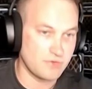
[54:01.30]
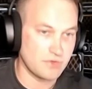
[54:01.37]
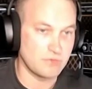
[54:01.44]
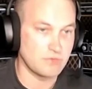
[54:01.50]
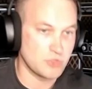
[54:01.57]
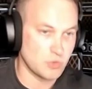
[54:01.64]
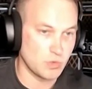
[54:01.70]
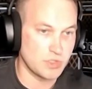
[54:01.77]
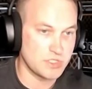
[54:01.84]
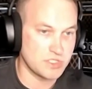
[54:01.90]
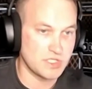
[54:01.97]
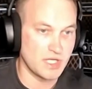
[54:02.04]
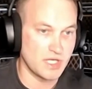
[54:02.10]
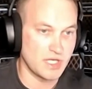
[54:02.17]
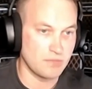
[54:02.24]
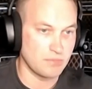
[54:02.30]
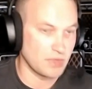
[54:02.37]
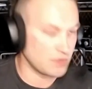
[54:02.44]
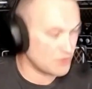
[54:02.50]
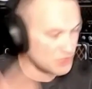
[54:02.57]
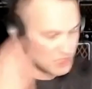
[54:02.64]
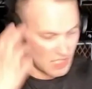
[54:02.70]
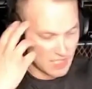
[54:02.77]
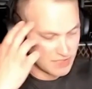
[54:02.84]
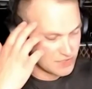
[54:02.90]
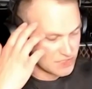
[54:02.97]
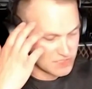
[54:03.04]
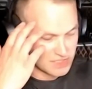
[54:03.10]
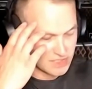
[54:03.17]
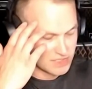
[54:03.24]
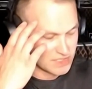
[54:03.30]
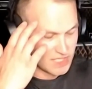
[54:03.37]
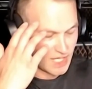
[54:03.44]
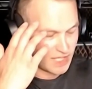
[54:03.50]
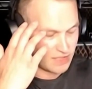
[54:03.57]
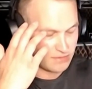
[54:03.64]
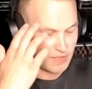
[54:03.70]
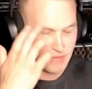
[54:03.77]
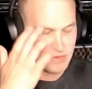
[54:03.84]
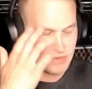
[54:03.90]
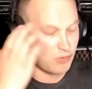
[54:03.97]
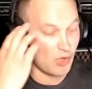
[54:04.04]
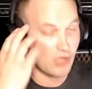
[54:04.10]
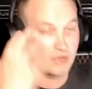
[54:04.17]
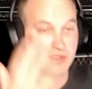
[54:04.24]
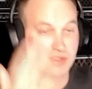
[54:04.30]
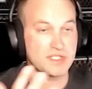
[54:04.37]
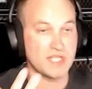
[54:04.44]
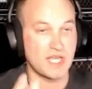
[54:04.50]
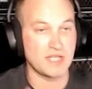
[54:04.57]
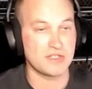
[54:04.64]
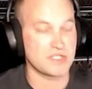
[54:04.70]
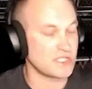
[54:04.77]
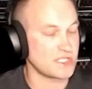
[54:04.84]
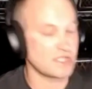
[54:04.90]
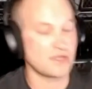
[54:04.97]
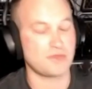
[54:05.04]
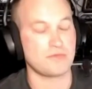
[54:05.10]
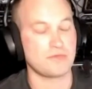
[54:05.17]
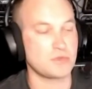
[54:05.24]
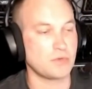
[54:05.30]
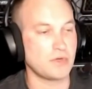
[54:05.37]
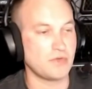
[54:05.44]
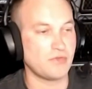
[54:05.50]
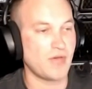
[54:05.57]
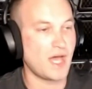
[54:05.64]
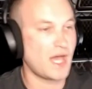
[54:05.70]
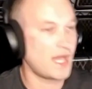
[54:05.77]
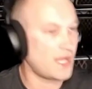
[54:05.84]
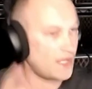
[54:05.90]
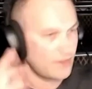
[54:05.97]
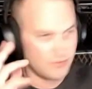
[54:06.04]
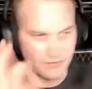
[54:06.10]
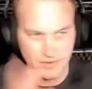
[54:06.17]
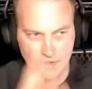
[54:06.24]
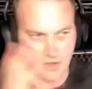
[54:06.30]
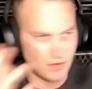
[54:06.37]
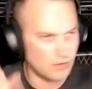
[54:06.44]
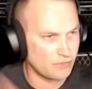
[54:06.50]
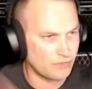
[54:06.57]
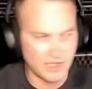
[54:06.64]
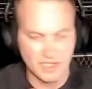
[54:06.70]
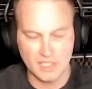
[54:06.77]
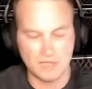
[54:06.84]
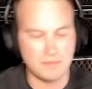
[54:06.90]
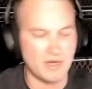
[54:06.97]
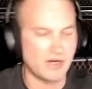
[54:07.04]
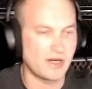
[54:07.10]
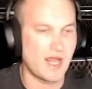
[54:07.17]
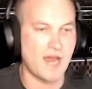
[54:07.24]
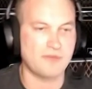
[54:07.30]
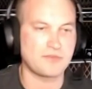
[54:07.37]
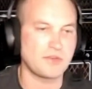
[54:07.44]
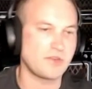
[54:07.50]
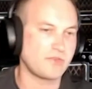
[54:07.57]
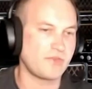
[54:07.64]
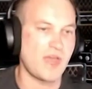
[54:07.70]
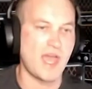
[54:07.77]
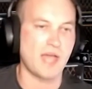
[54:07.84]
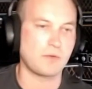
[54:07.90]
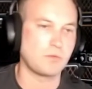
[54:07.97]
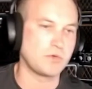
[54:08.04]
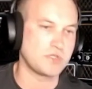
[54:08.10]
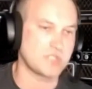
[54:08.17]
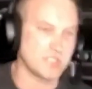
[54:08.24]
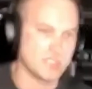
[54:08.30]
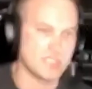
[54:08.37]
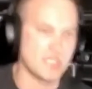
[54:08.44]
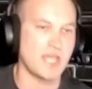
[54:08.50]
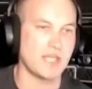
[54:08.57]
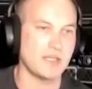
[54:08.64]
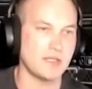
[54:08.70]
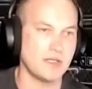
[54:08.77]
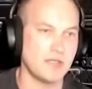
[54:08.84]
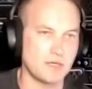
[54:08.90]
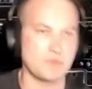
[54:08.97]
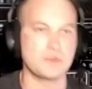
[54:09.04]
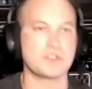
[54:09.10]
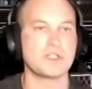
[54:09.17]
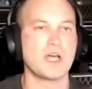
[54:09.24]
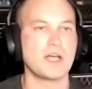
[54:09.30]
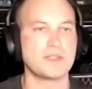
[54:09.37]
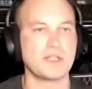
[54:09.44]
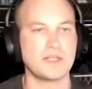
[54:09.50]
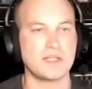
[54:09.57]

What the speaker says: George did it, but John just in his head. I mean, Paul in his head just seeing the 325. Thinking about it after the fact would just say it was John that did it.